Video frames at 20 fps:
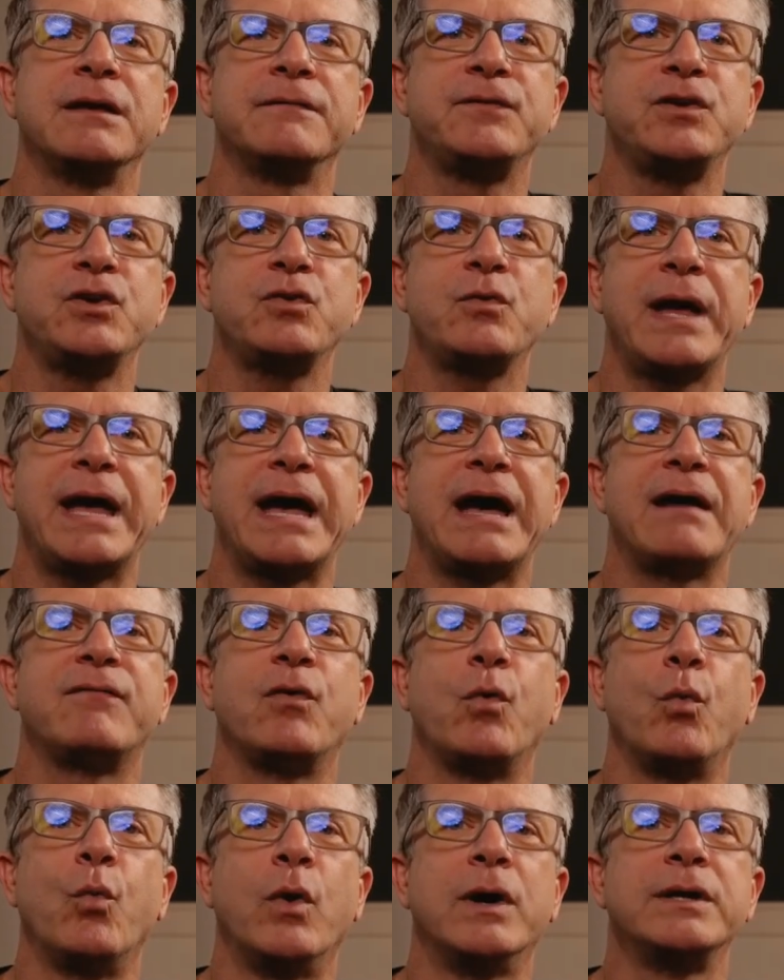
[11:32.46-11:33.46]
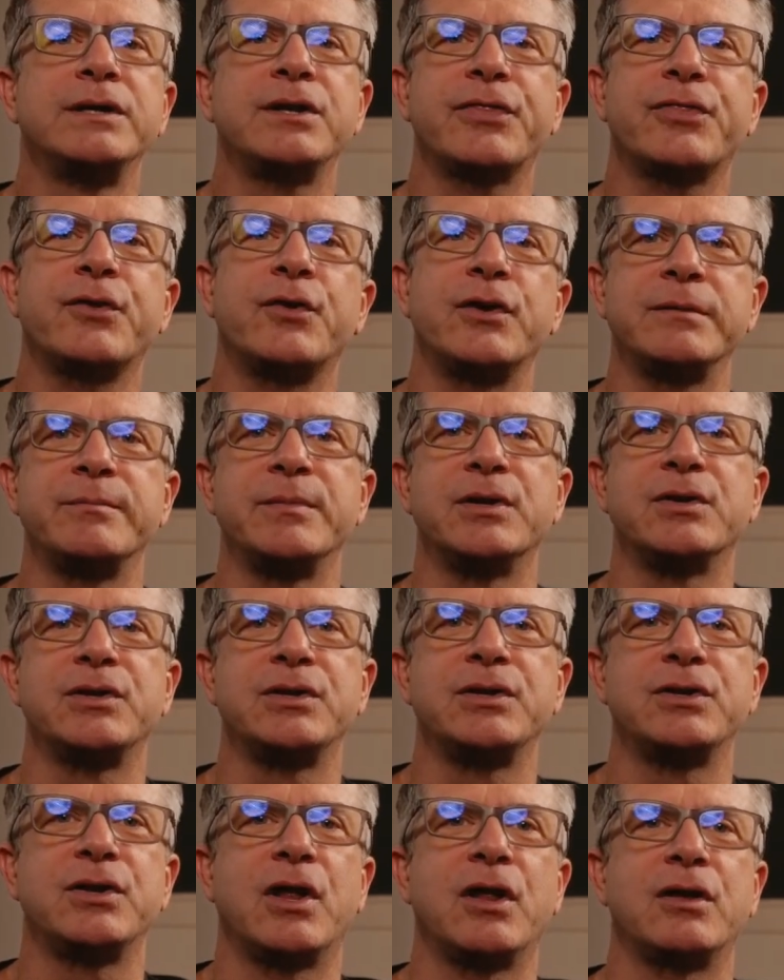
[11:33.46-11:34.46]
you have $1 to $30
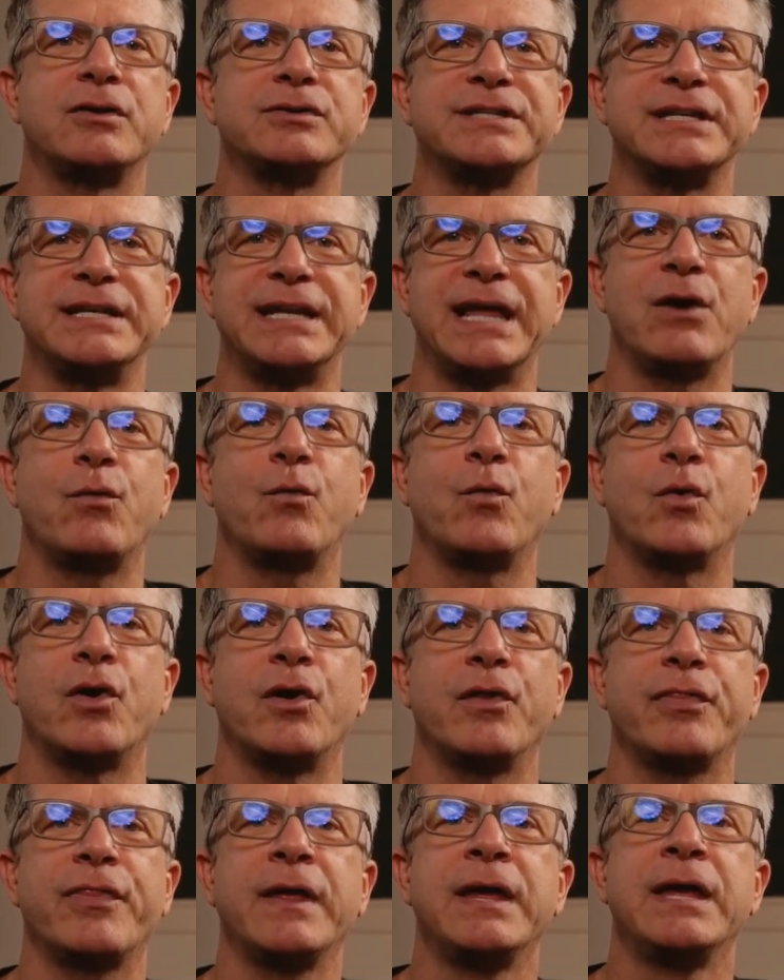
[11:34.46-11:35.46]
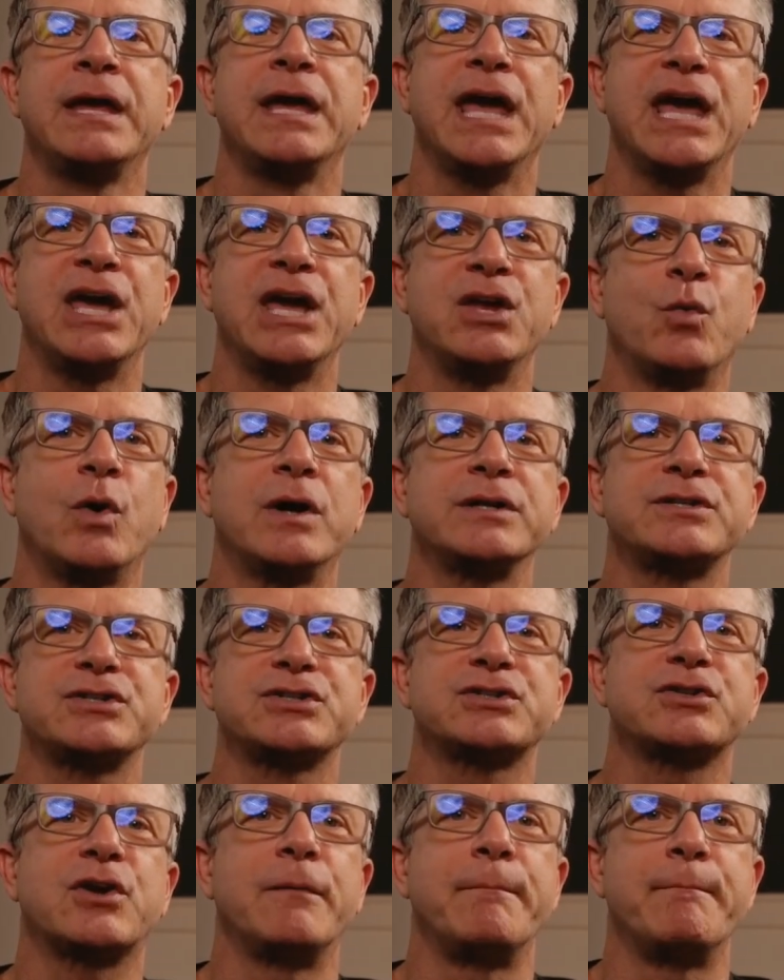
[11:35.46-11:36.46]
million in net worth and want to
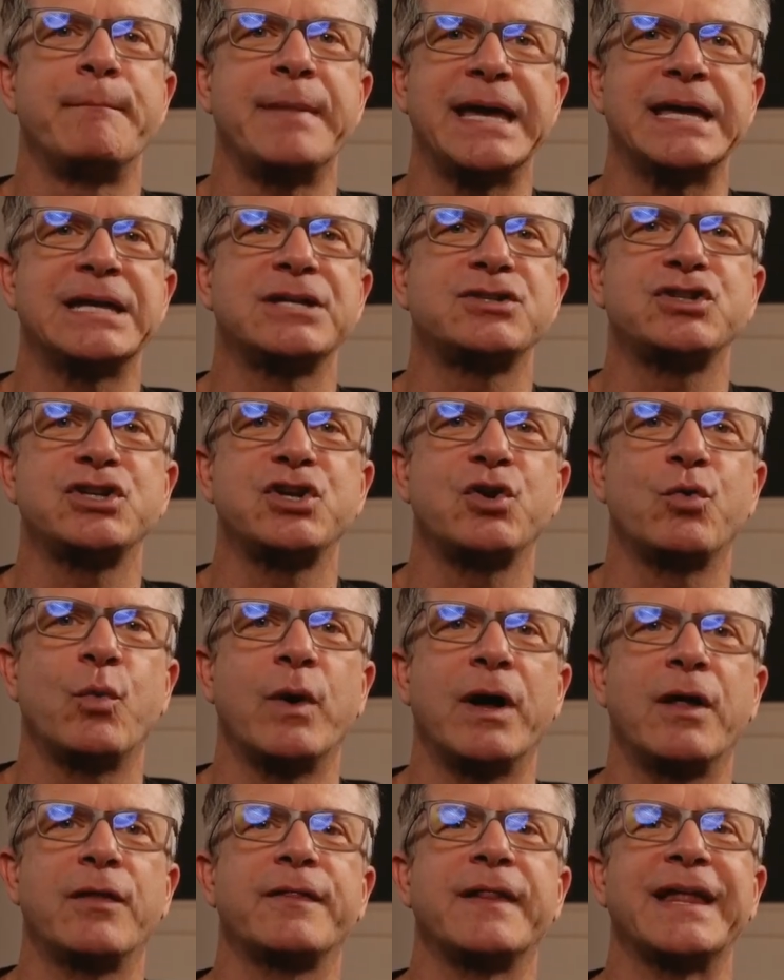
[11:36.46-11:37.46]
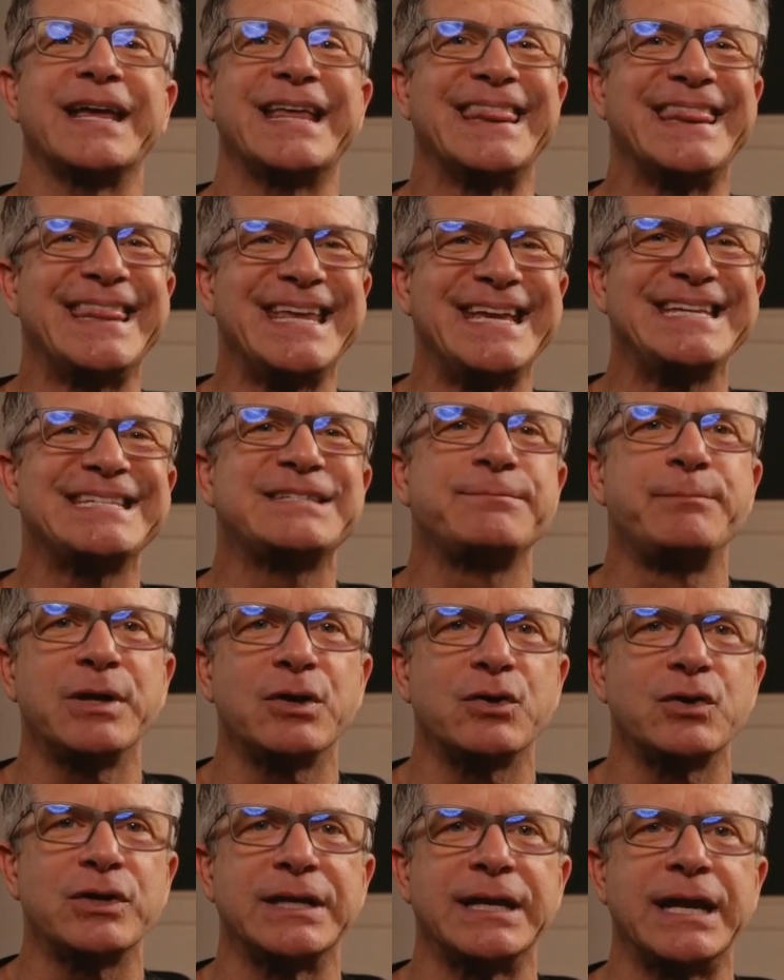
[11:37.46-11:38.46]
start managing your wealth like these
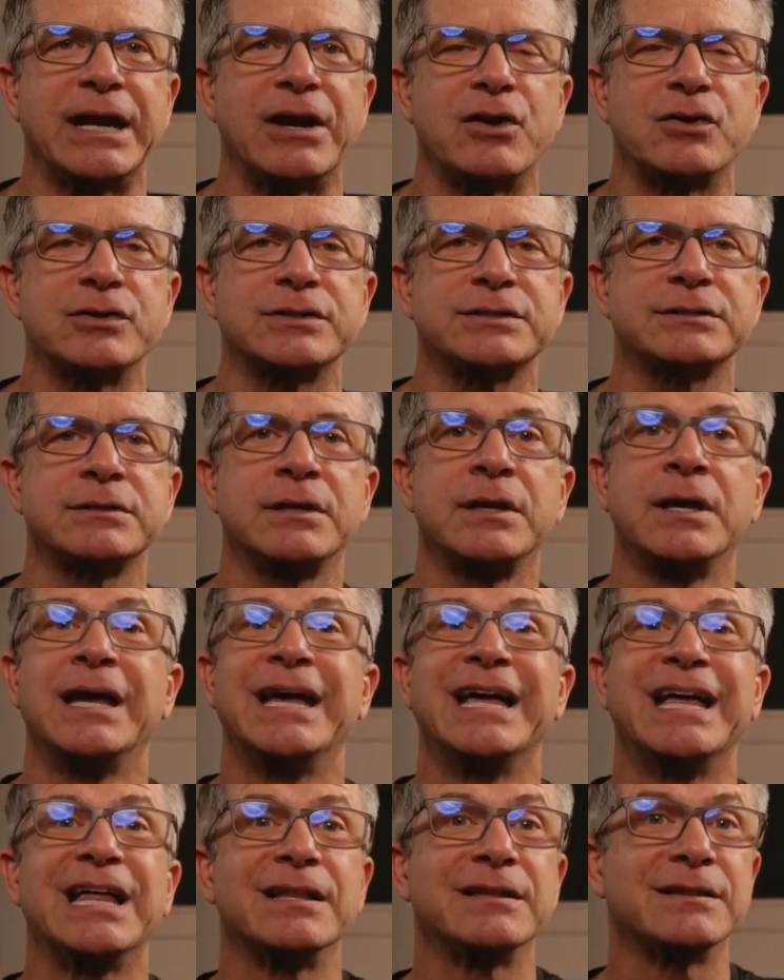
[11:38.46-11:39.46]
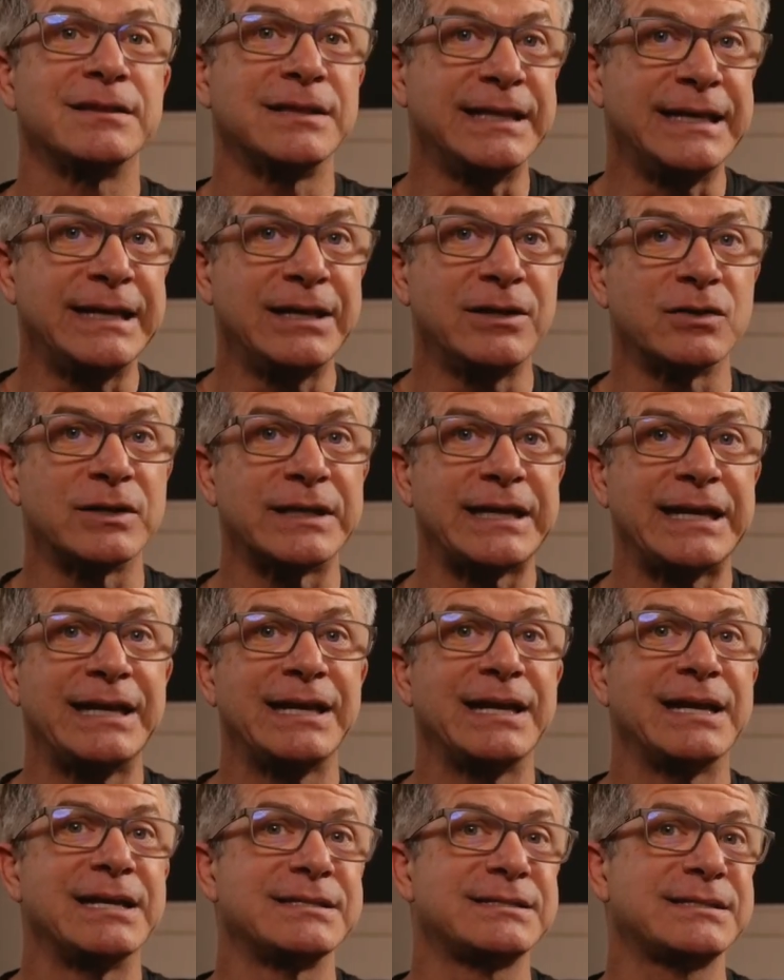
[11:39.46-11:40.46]
billionaires
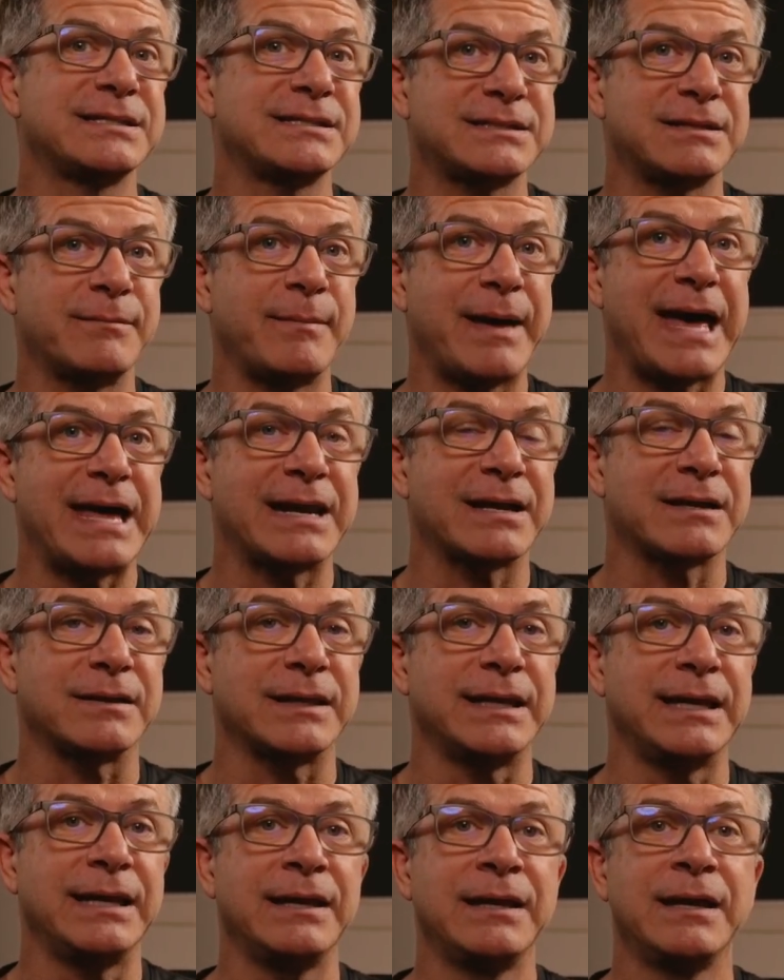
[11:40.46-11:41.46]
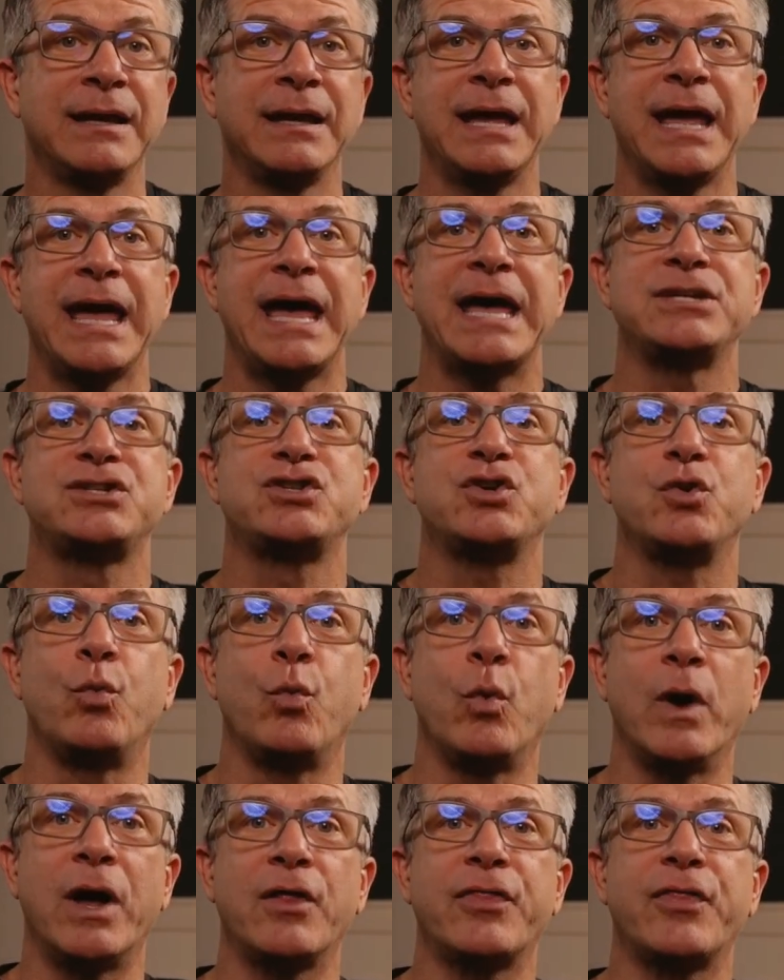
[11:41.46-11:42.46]
legally and systematically, head to
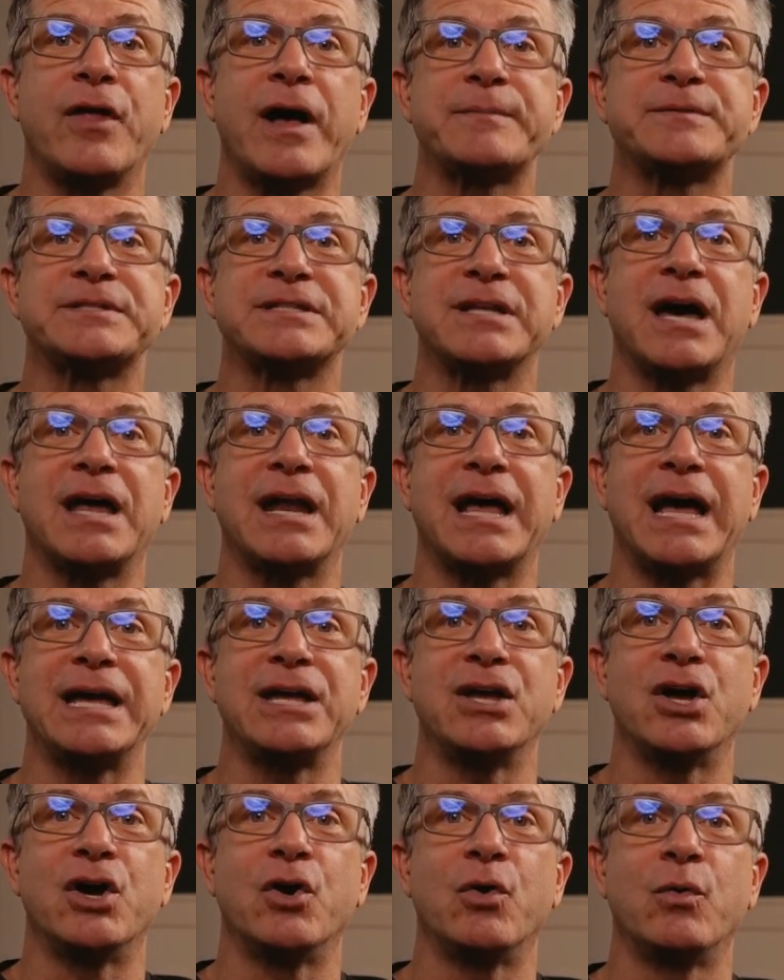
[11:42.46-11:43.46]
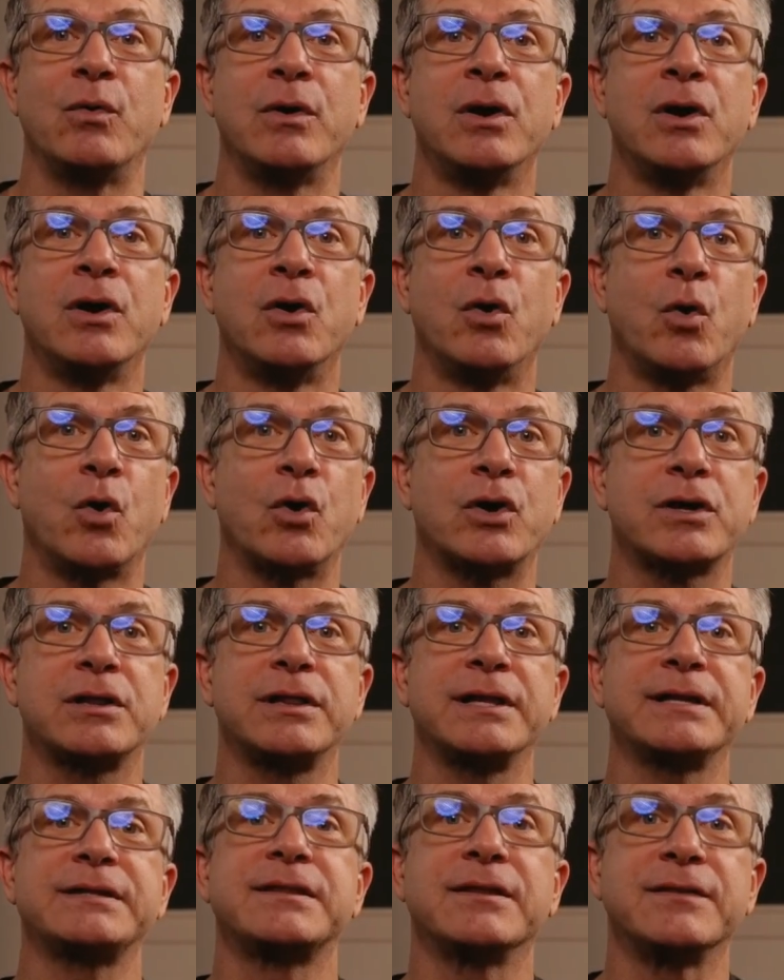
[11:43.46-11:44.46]
wealthops.io or
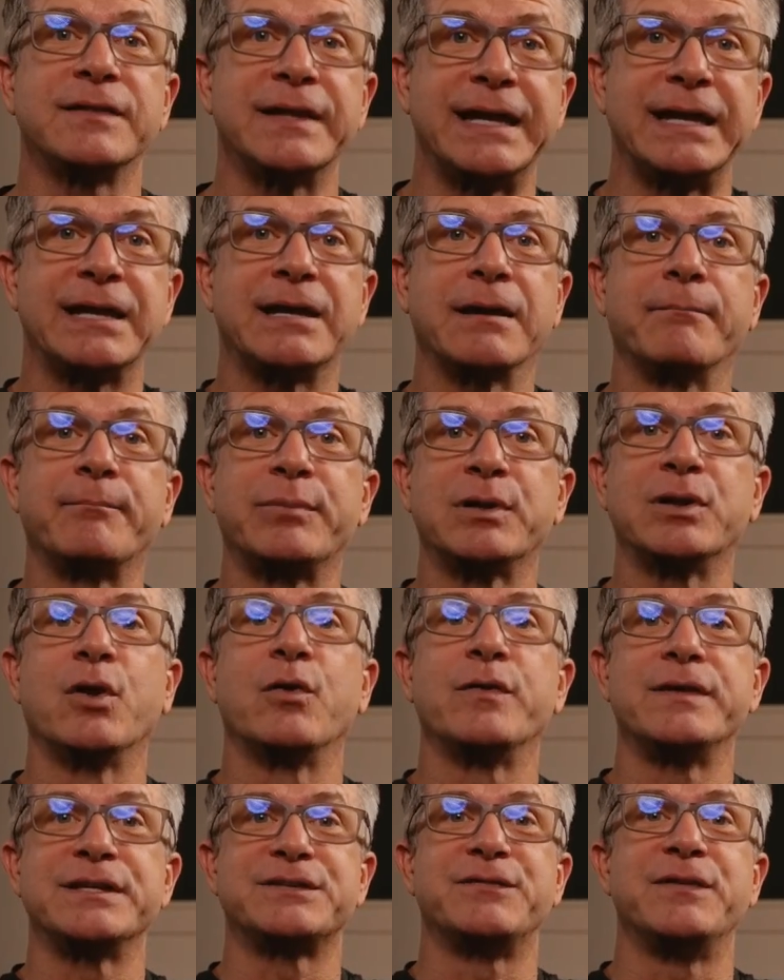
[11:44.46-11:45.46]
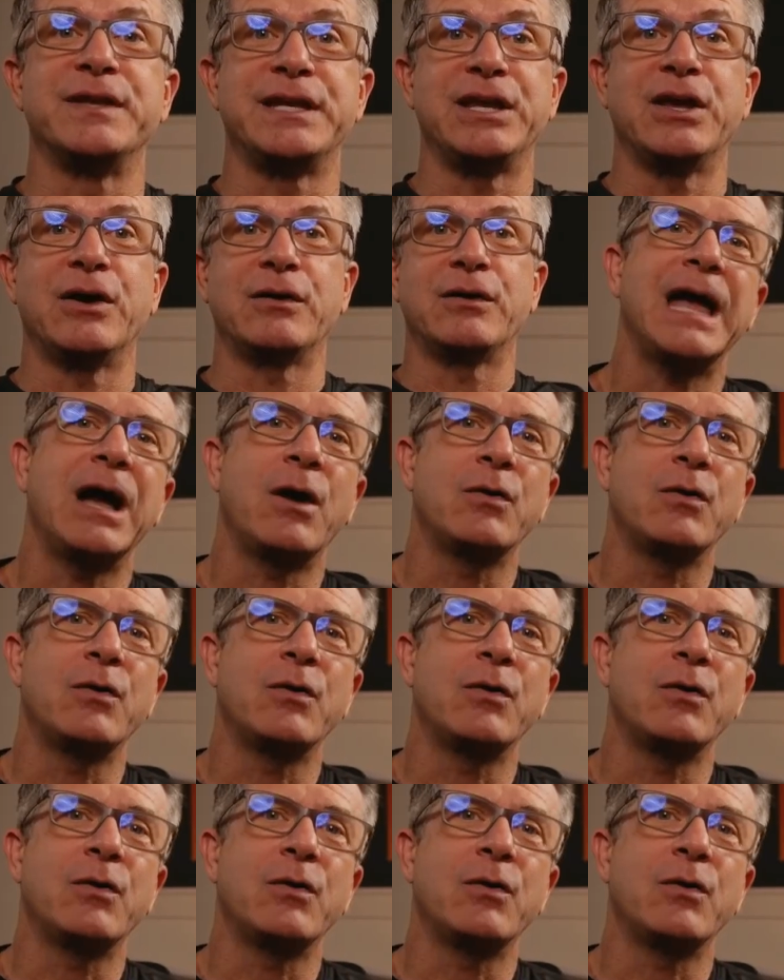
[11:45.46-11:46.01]
click the link below this video.